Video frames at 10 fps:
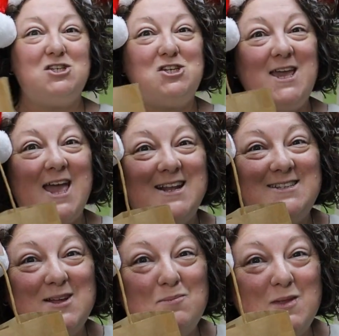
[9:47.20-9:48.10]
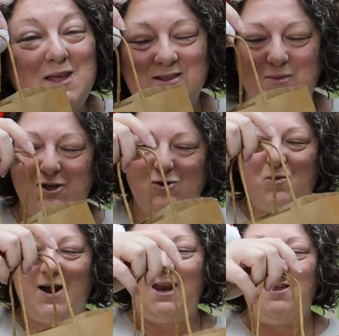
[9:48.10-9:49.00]
she had something special
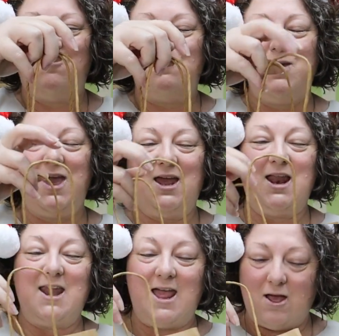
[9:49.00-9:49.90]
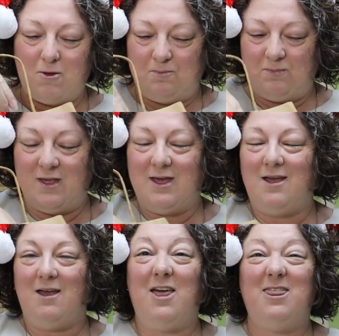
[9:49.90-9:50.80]
waiting for me. Now,
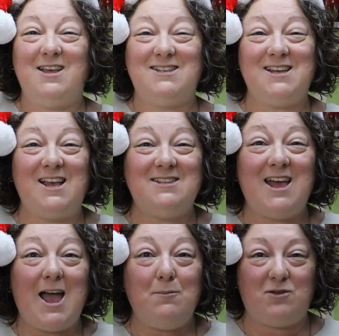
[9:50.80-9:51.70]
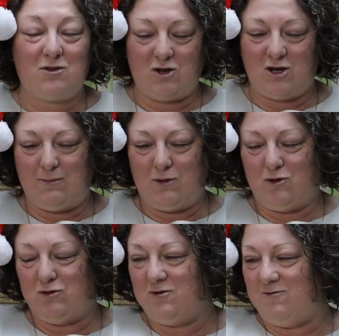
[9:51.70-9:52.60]
this is absolutely
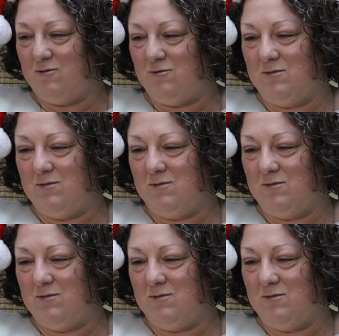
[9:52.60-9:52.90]
beautiful.